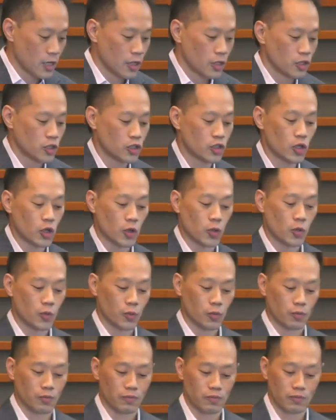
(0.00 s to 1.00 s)
So
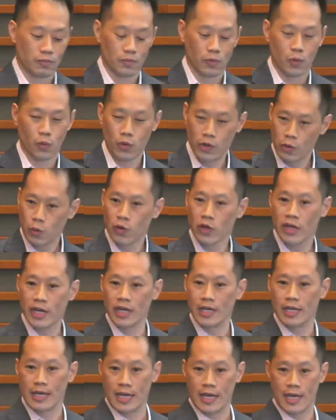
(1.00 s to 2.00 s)
we're
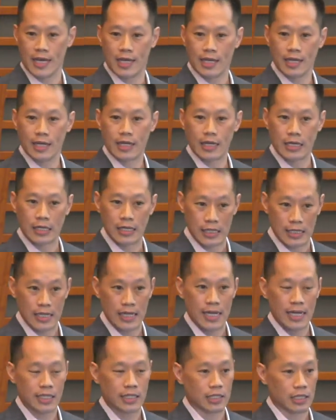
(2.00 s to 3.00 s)
working in
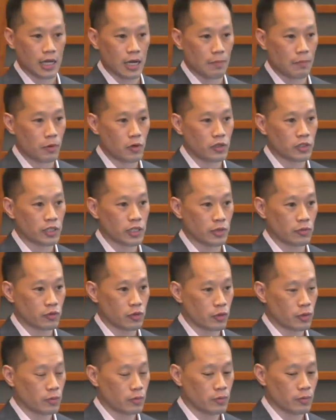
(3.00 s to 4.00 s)
clinics, emergency
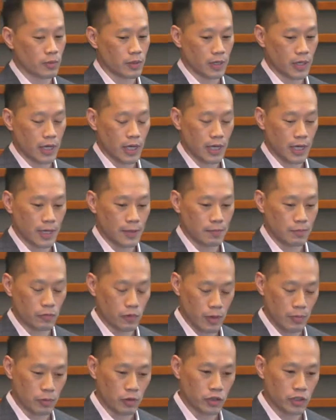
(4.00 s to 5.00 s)

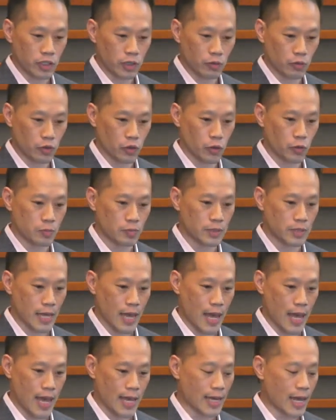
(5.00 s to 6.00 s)
rooms,
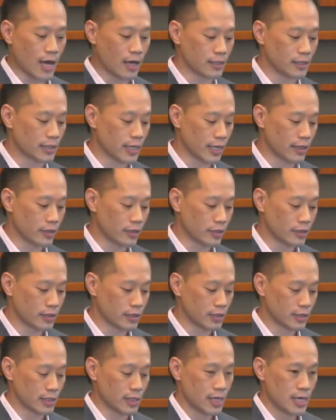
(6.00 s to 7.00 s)
and health
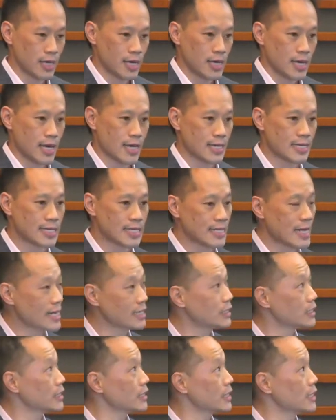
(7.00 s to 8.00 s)
centers. And
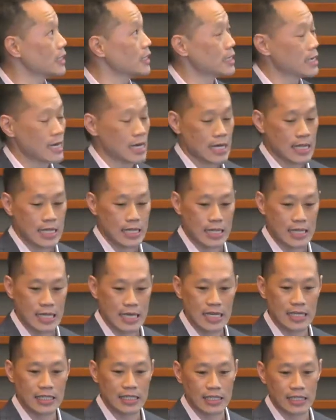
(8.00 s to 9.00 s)
essentially,
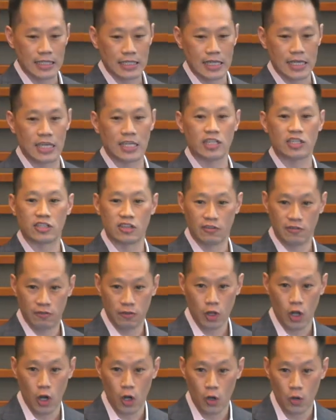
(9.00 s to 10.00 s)
this is the
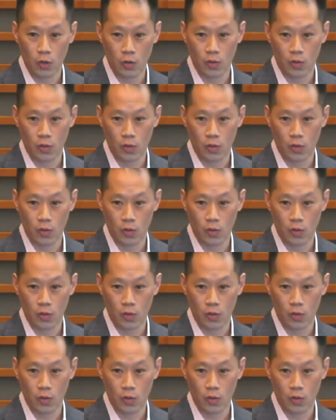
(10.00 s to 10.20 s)
flow.